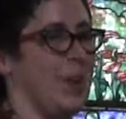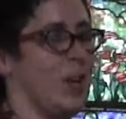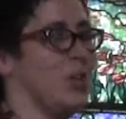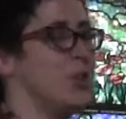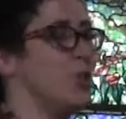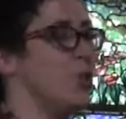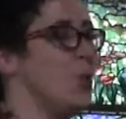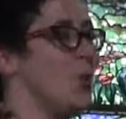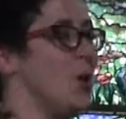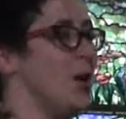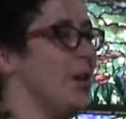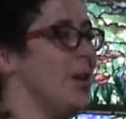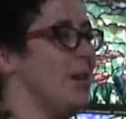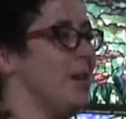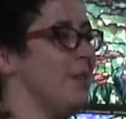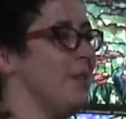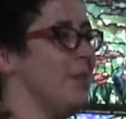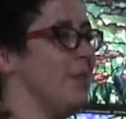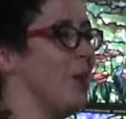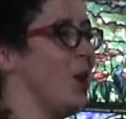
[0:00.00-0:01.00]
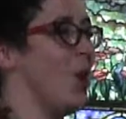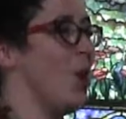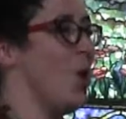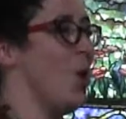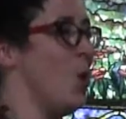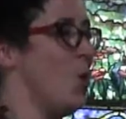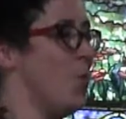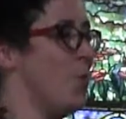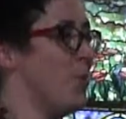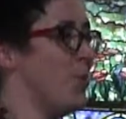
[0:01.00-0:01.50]
A joy, a
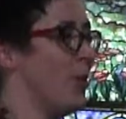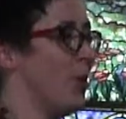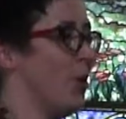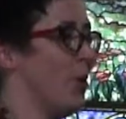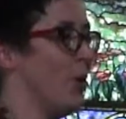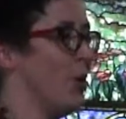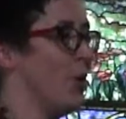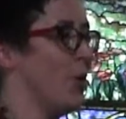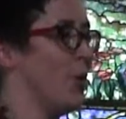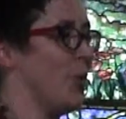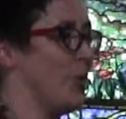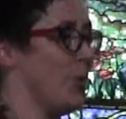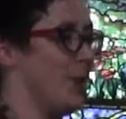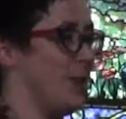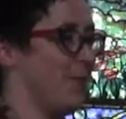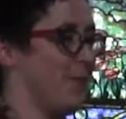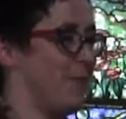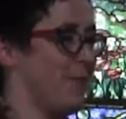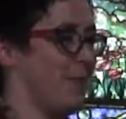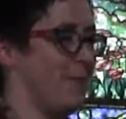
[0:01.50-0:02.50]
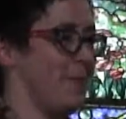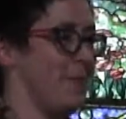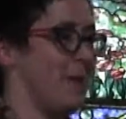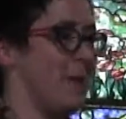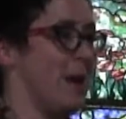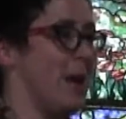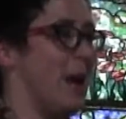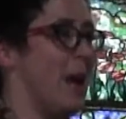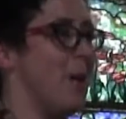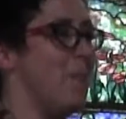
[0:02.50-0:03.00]
hope, or a grief.
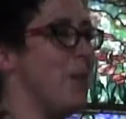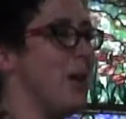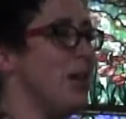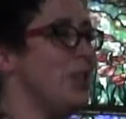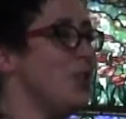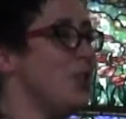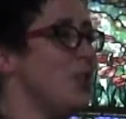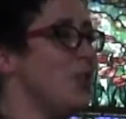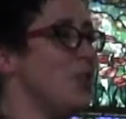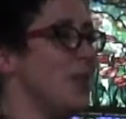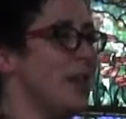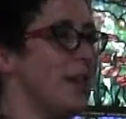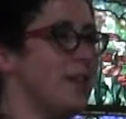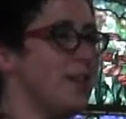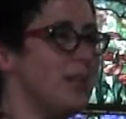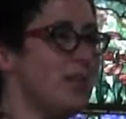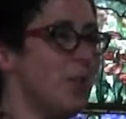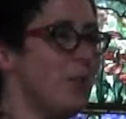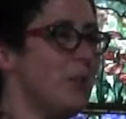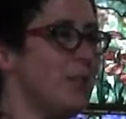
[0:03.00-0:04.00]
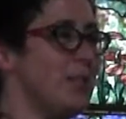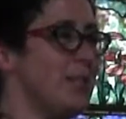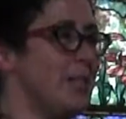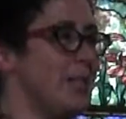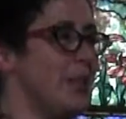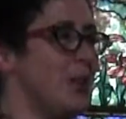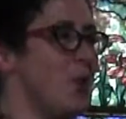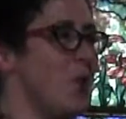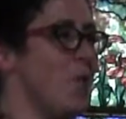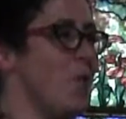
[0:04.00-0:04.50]
And make sure that if someone's
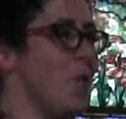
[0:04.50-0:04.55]
sitting